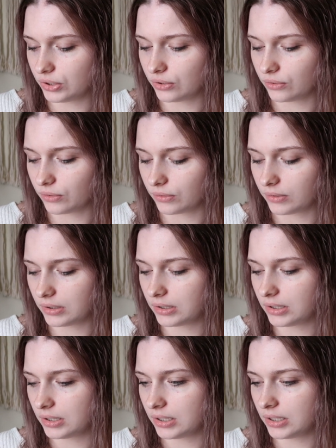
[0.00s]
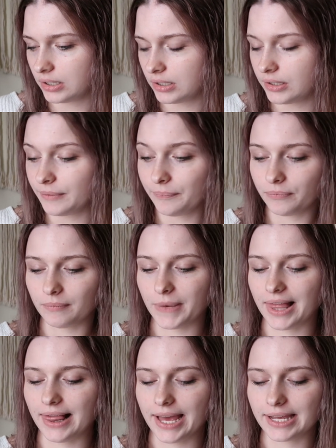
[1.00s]
to
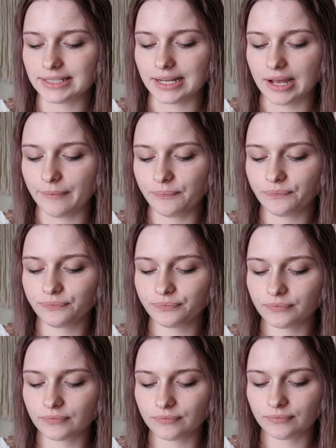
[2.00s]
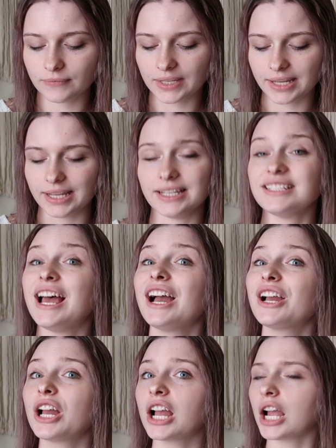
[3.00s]
my last app. Is
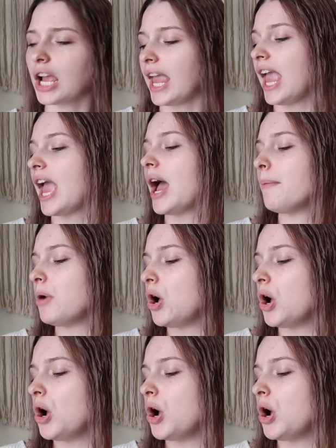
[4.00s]
Cam